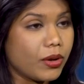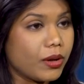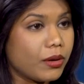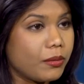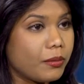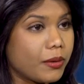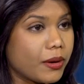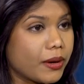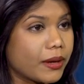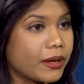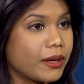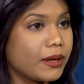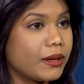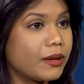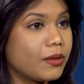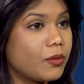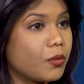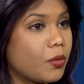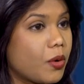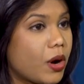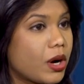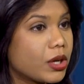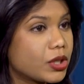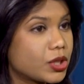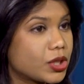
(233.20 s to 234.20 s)
oil market
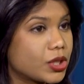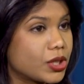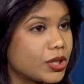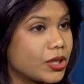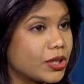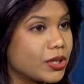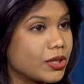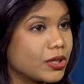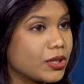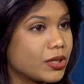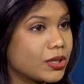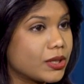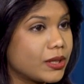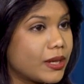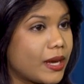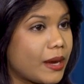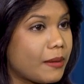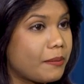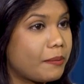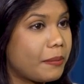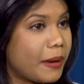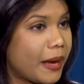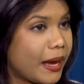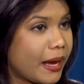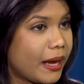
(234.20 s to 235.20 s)
watchers
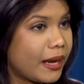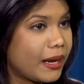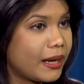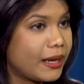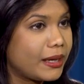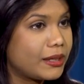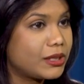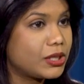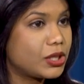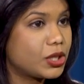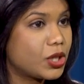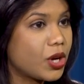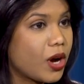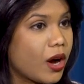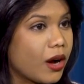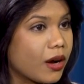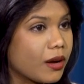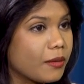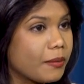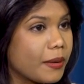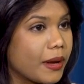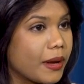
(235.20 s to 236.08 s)
get paid to talk